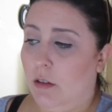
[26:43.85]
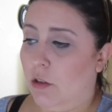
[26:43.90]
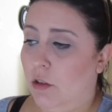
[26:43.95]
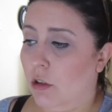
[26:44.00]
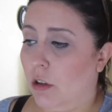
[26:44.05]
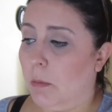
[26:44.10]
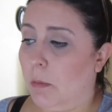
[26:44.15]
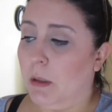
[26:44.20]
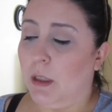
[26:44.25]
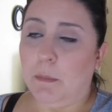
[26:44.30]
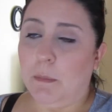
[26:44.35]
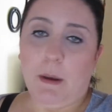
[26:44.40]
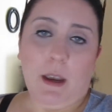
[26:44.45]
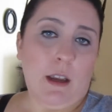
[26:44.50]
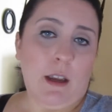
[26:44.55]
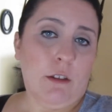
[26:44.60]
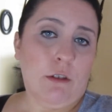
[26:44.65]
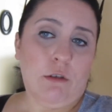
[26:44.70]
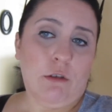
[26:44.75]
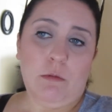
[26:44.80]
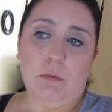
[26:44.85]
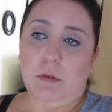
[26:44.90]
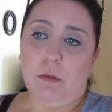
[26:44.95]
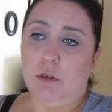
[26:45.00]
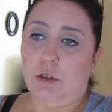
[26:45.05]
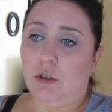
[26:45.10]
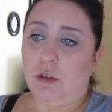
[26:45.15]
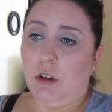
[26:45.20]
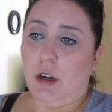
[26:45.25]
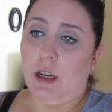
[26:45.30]
Took him in the bathroom. I
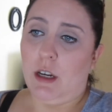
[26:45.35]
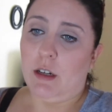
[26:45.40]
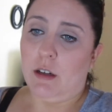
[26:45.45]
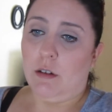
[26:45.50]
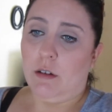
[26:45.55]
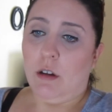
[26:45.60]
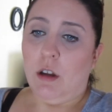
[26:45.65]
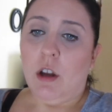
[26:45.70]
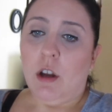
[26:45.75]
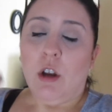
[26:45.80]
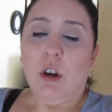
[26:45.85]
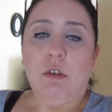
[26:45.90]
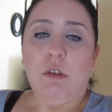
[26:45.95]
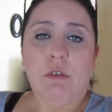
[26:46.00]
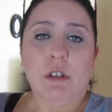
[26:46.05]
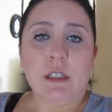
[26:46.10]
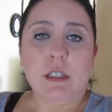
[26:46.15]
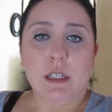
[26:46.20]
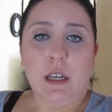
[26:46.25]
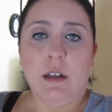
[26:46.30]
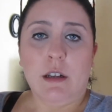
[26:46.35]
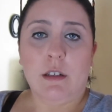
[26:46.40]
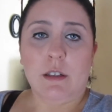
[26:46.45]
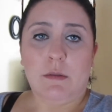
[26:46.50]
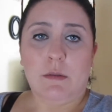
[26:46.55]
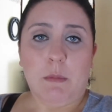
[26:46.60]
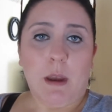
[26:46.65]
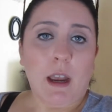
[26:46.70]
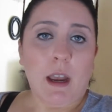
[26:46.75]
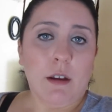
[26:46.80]
was trying to rinse out
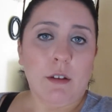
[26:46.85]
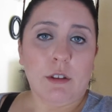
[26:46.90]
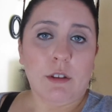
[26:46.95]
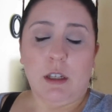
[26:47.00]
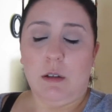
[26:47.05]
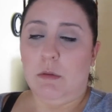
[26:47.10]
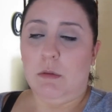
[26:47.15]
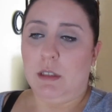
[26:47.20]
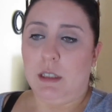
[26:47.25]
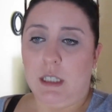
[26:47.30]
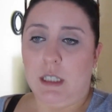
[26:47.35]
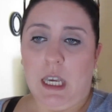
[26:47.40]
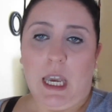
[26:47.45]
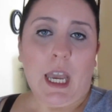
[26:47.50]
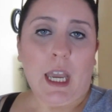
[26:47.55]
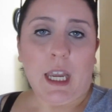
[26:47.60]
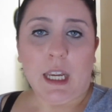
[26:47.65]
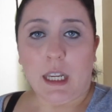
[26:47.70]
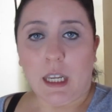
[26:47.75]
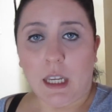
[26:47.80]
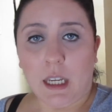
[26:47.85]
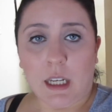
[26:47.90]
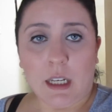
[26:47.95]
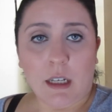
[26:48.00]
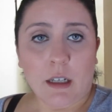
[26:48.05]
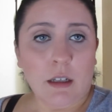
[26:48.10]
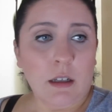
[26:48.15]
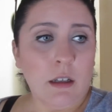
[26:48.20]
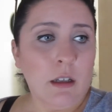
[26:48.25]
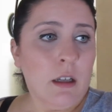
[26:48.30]
his mouth. He was
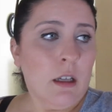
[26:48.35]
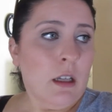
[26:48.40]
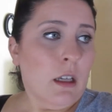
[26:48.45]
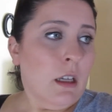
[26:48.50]
gagging.